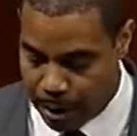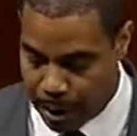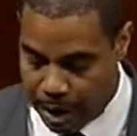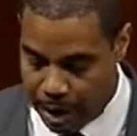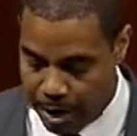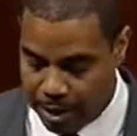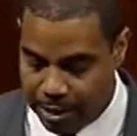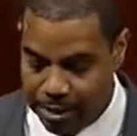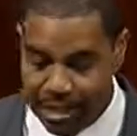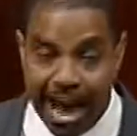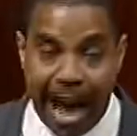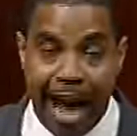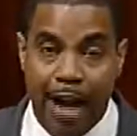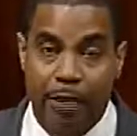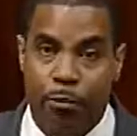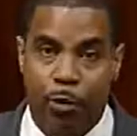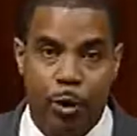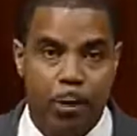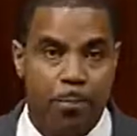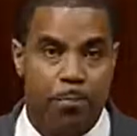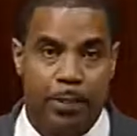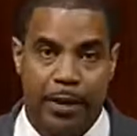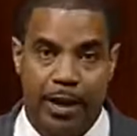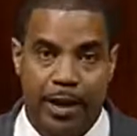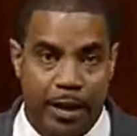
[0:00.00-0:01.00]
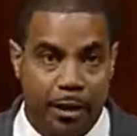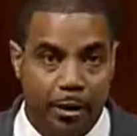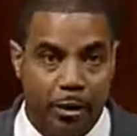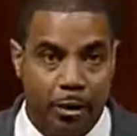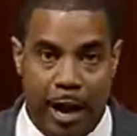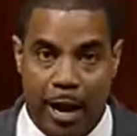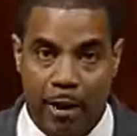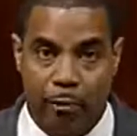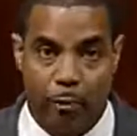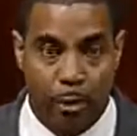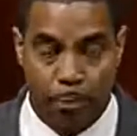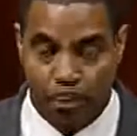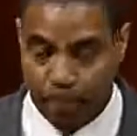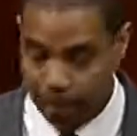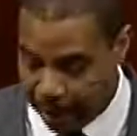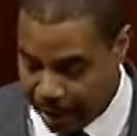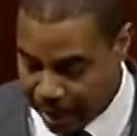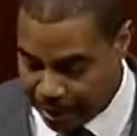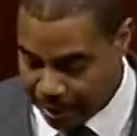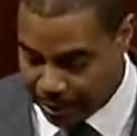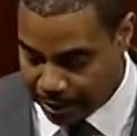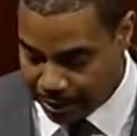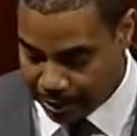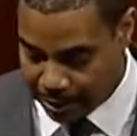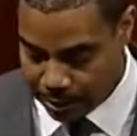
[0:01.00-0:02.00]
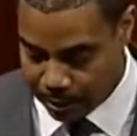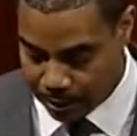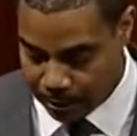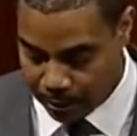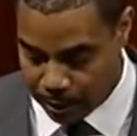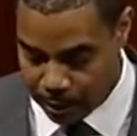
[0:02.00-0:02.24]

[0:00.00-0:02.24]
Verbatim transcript: It's not repeal and replace,